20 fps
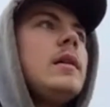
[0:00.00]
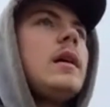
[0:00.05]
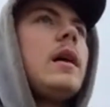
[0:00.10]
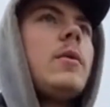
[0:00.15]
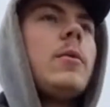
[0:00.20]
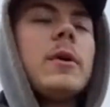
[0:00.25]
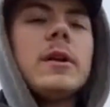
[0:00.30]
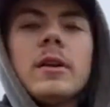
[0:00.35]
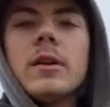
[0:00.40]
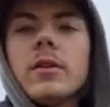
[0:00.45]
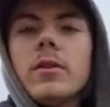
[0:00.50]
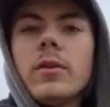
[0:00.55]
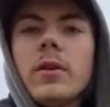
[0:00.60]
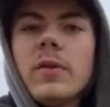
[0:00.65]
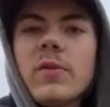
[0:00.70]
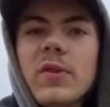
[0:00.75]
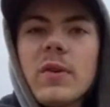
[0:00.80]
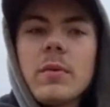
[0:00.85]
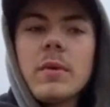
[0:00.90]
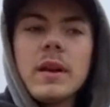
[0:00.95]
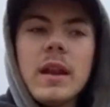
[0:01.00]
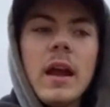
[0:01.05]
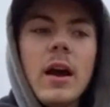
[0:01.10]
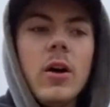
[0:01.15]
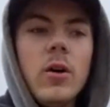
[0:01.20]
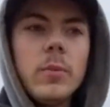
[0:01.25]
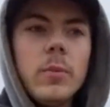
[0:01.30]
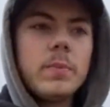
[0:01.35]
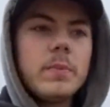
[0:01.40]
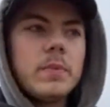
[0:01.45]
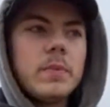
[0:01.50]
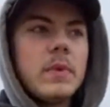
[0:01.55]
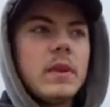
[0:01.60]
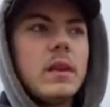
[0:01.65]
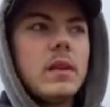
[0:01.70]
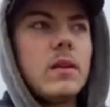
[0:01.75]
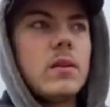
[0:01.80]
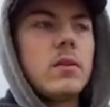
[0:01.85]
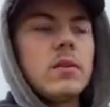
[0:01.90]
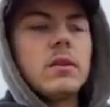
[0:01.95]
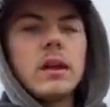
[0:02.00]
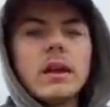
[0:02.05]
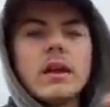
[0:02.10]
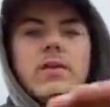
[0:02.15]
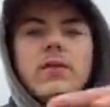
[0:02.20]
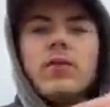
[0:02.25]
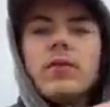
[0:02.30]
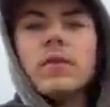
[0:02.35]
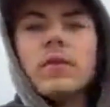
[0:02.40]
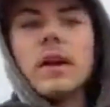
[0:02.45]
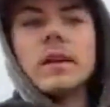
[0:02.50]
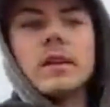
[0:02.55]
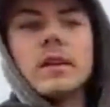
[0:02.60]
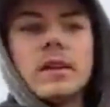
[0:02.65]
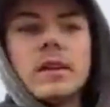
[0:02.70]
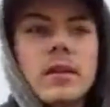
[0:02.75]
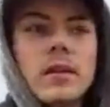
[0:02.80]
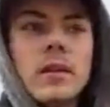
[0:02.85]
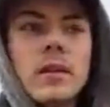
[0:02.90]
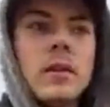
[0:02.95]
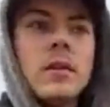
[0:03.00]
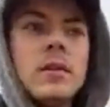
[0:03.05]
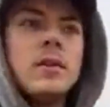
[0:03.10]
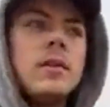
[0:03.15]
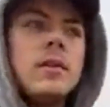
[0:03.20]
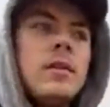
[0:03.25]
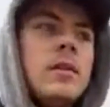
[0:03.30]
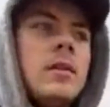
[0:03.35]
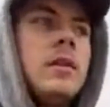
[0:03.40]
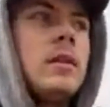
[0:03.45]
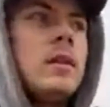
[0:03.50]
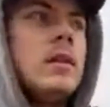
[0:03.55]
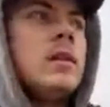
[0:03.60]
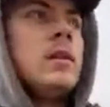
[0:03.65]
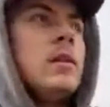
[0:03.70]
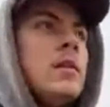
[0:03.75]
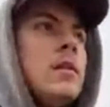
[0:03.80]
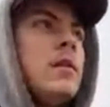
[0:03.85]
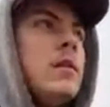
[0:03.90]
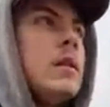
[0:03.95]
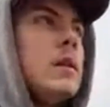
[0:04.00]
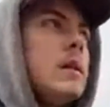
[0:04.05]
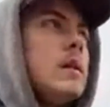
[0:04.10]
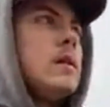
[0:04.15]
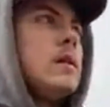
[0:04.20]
wonder though if it would help, or like if you've got